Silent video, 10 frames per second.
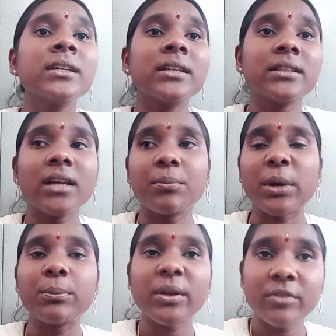In the
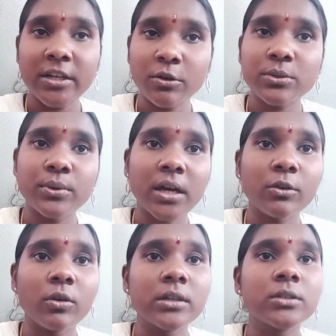upcoming videos, we are
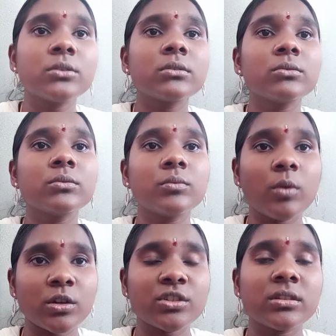going to
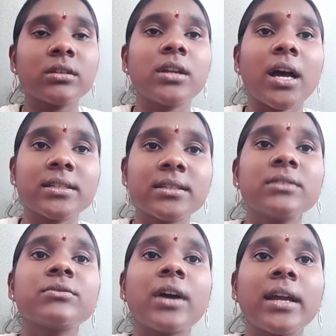watch the last
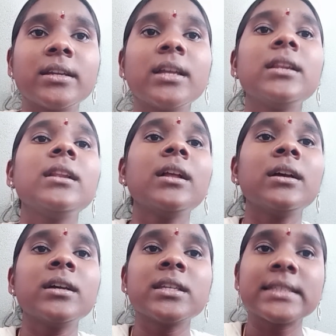and final
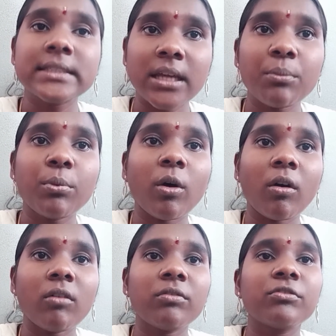step
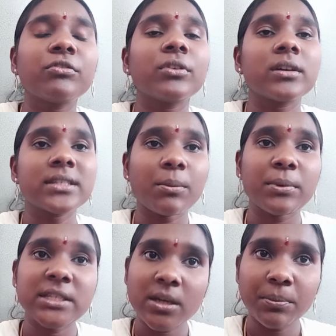of
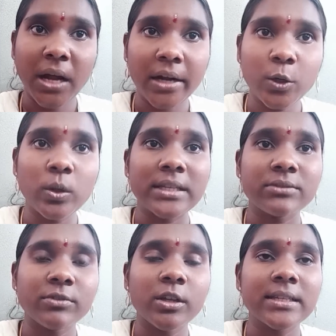step-by-step guide to S
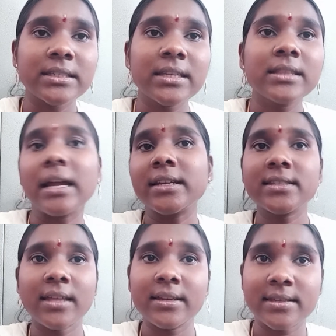fluency. That is
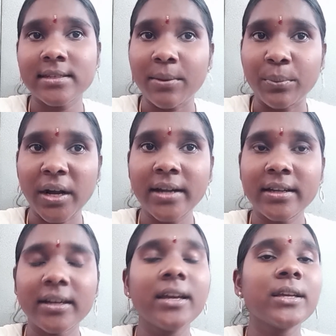the eighth step, right?